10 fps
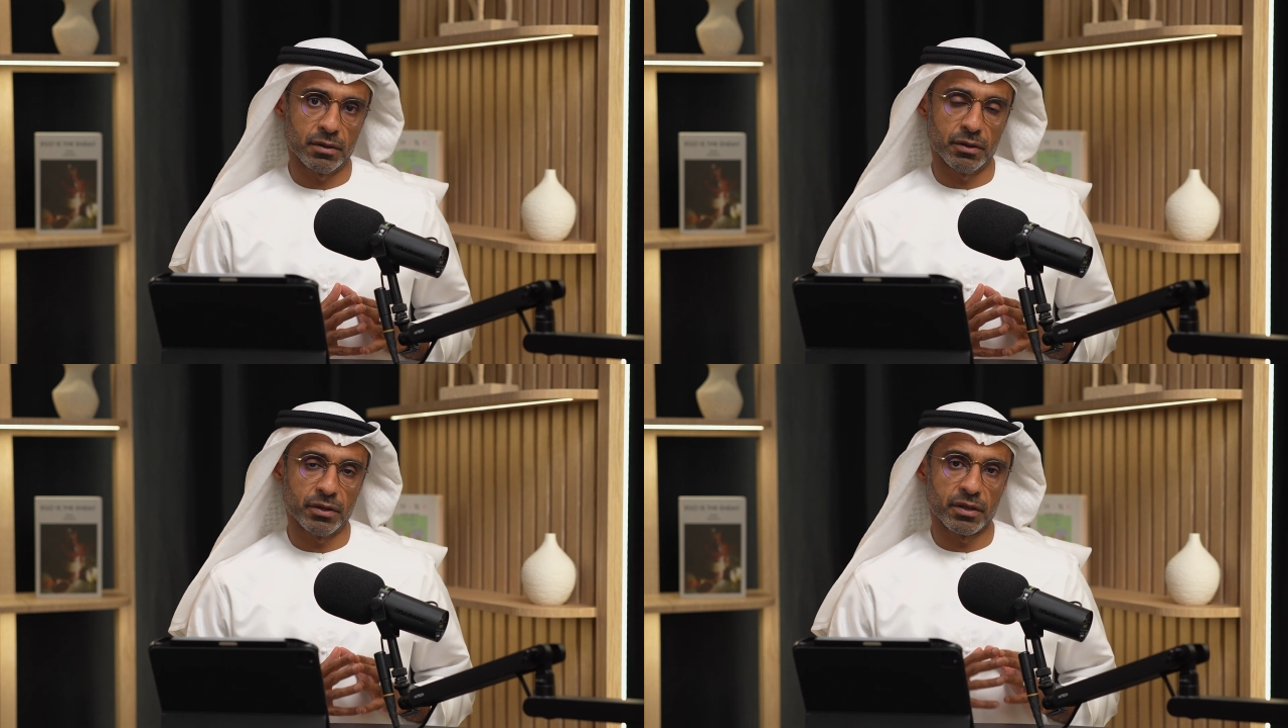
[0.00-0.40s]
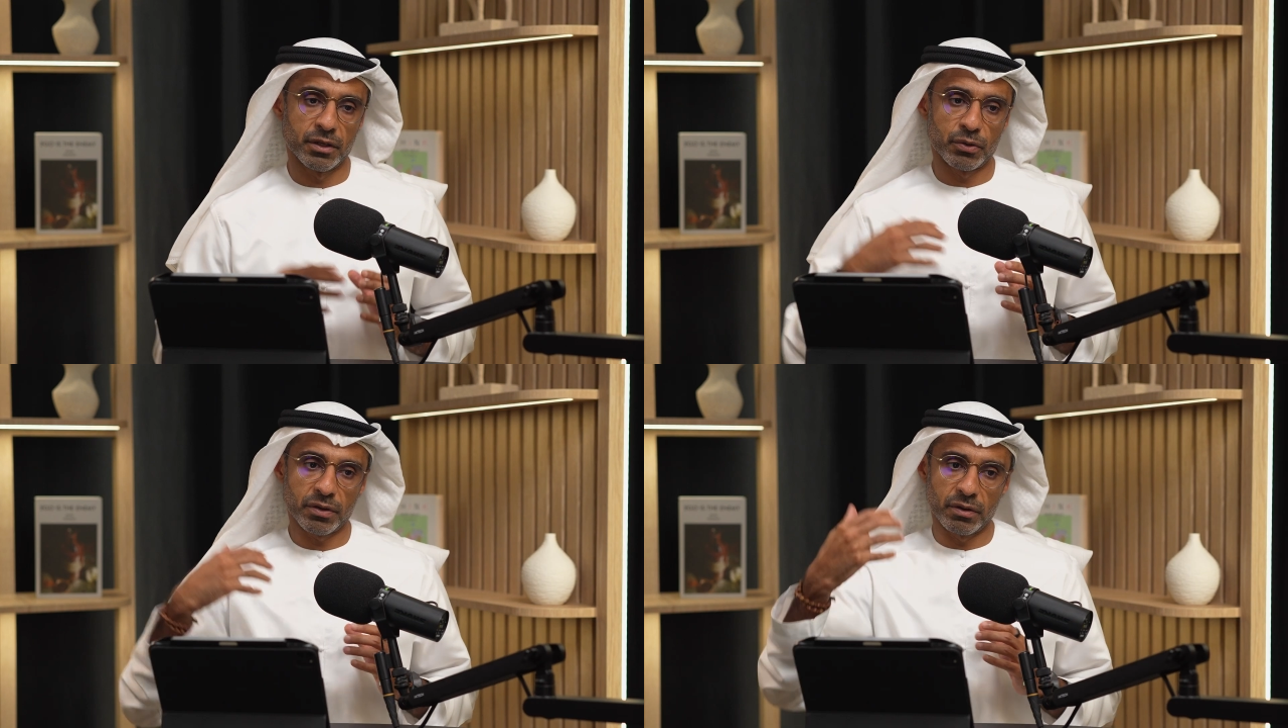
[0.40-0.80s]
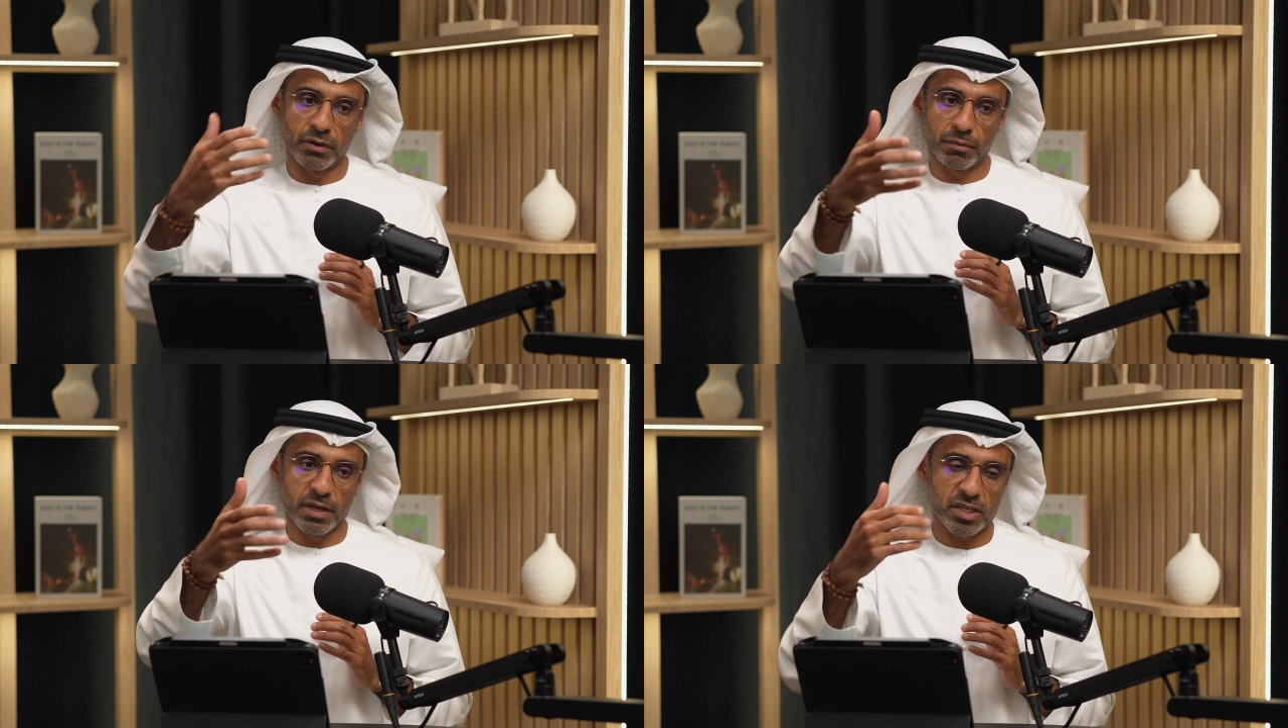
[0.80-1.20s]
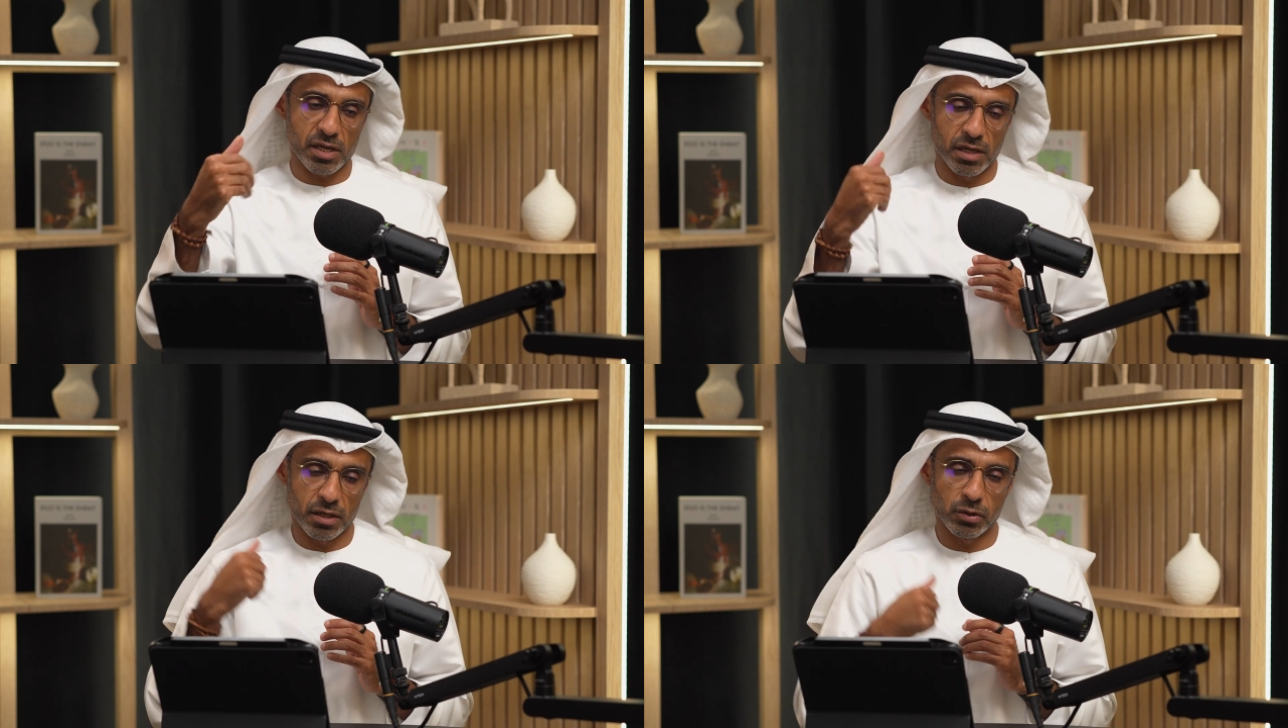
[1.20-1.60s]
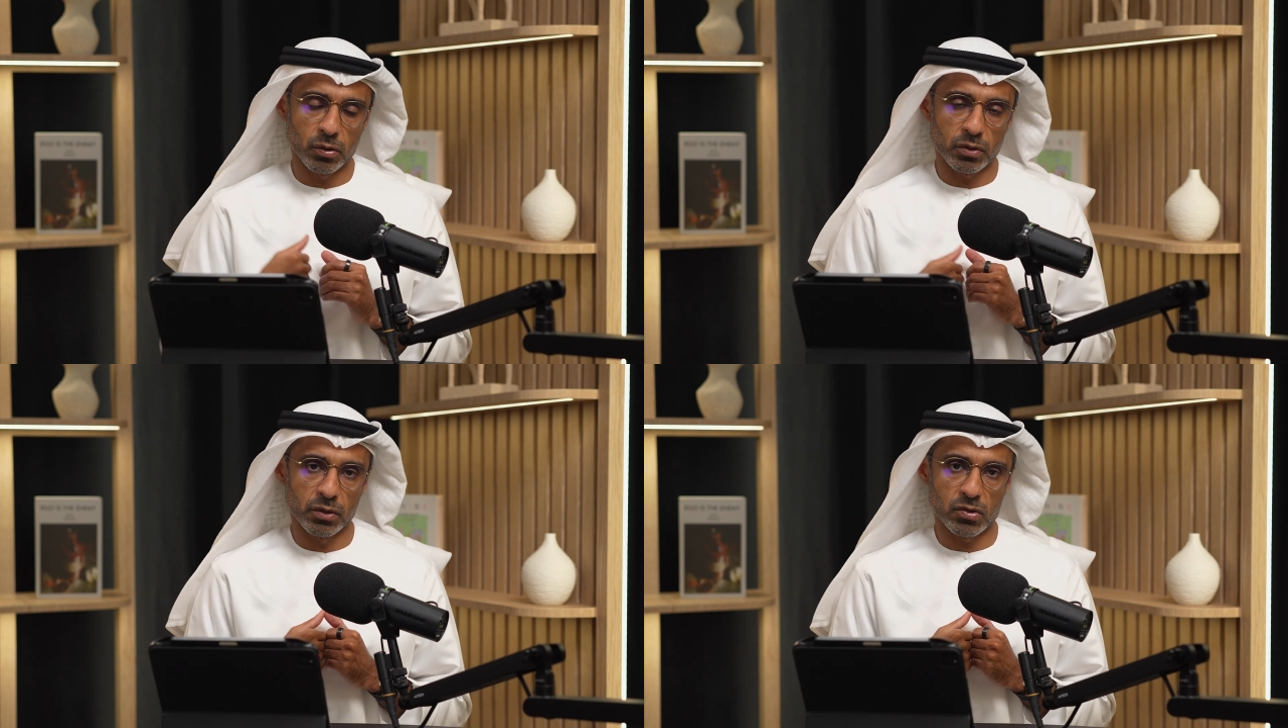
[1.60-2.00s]
You're basically not
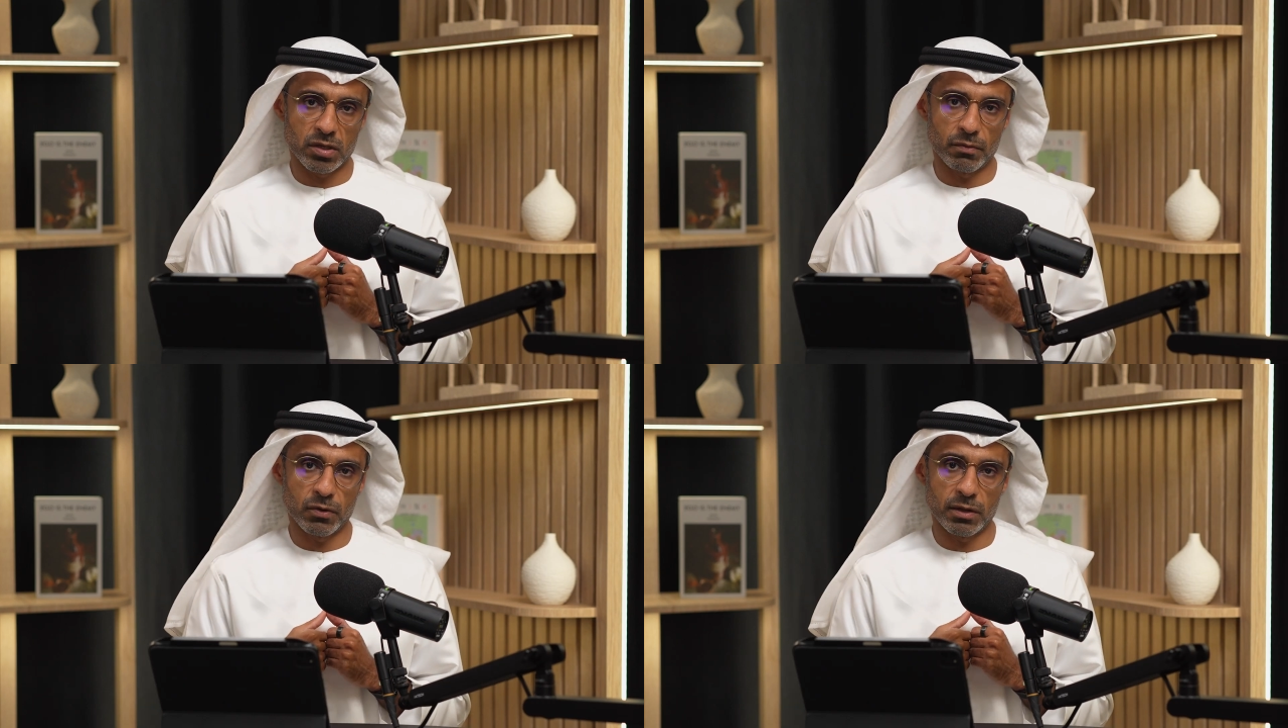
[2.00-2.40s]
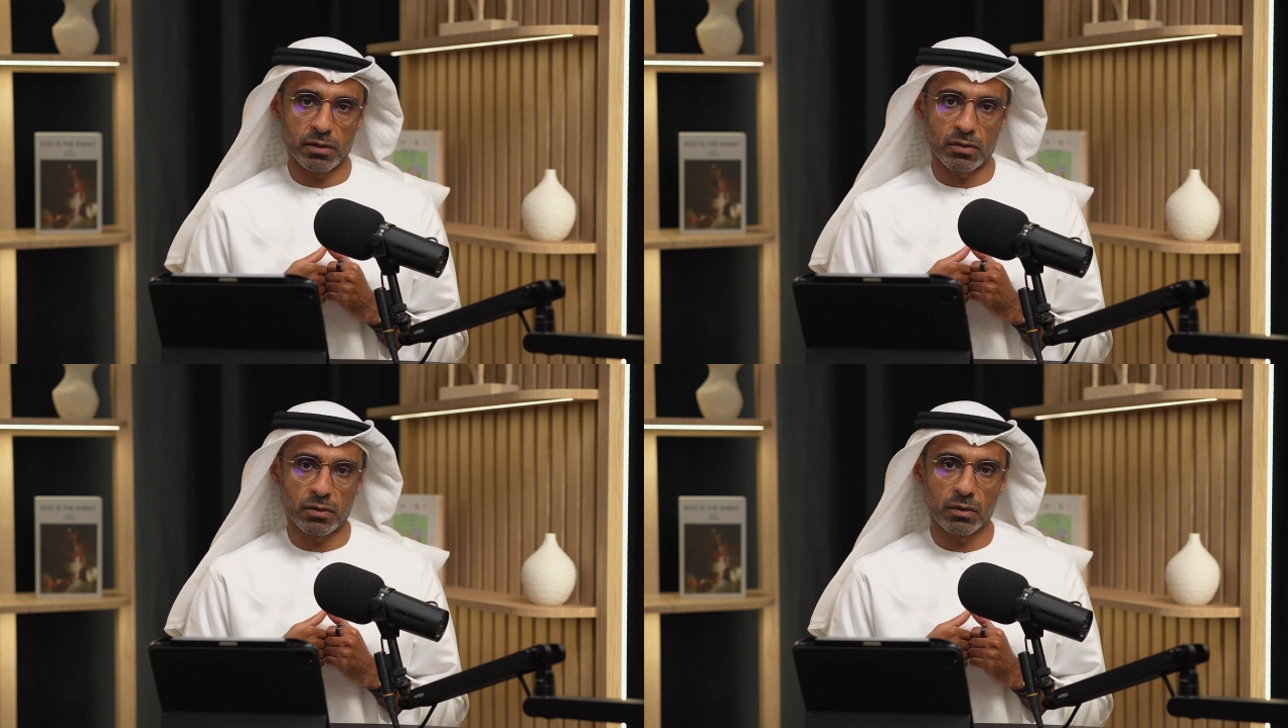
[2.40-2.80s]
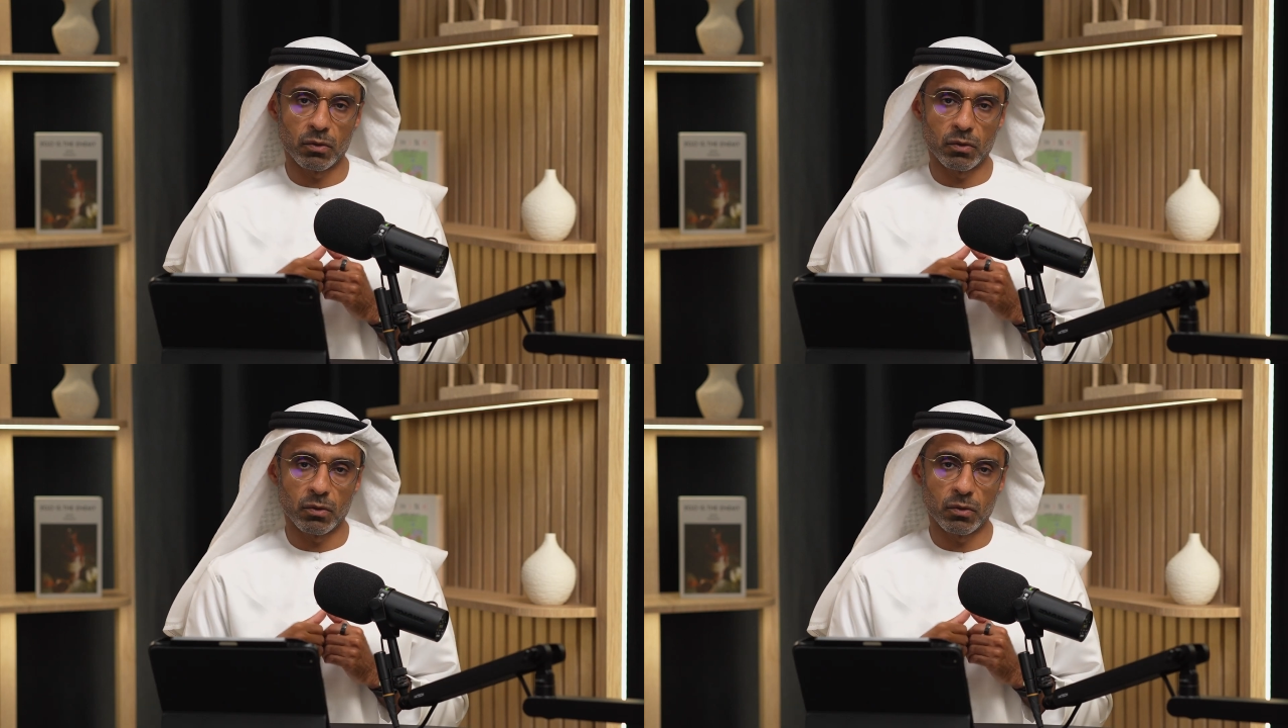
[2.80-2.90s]
talking to someone else.